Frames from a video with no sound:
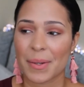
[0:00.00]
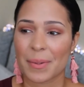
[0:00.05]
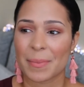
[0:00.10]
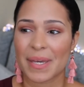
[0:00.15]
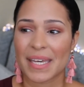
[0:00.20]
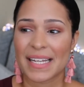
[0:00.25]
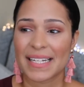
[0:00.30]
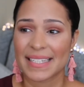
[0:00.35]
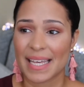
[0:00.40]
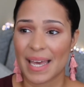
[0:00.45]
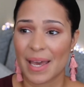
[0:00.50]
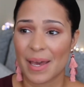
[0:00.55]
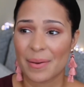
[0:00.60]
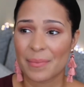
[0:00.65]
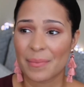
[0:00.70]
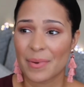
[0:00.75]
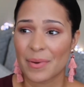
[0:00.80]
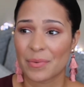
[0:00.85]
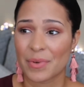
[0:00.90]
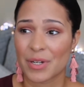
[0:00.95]

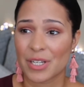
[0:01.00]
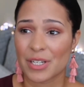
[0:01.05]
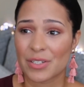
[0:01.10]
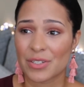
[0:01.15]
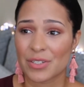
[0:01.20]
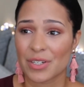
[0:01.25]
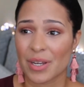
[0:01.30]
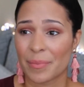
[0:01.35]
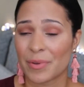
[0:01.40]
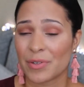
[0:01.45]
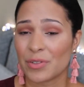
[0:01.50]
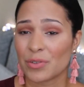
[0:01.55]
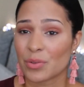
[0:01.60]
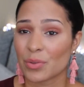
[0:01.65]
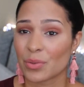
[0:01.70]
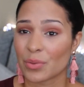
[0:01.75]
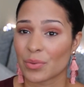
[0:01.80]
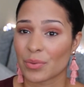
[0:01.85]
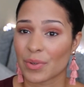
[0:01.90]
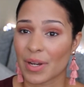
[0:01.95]
exam, which I've been
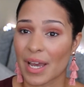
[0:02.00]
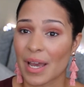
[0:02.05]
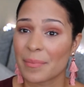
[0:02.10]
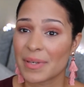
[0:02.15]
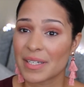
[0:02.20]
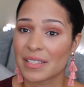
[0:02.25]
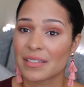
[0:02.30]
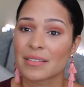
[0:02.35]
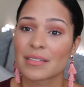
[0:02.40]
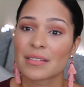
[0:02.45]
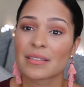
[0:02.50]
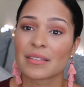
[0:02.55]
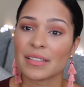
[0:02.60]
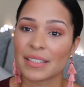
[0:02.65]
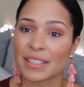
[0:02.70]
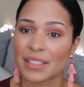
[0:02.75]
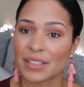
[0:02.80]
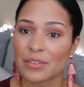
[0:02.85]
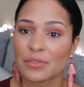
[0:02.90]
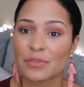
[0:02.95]
cramming,
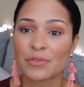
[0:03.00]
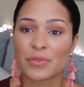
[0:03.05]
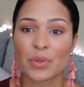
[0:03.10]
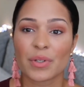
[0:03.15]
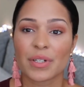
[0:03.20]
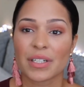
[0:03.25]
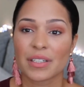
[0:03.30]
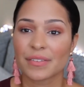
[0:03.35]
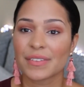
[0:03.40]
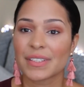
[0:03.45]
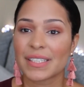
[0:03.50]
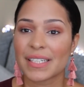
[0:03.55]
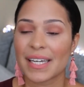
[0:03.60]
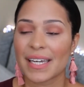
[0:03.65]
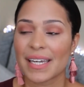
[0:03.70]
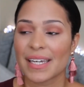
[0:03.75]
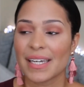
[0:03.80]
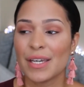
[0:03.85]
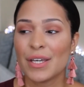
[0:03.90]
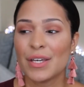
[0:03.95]
studying for every
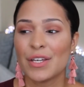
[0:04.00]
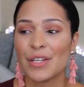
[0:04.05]
day,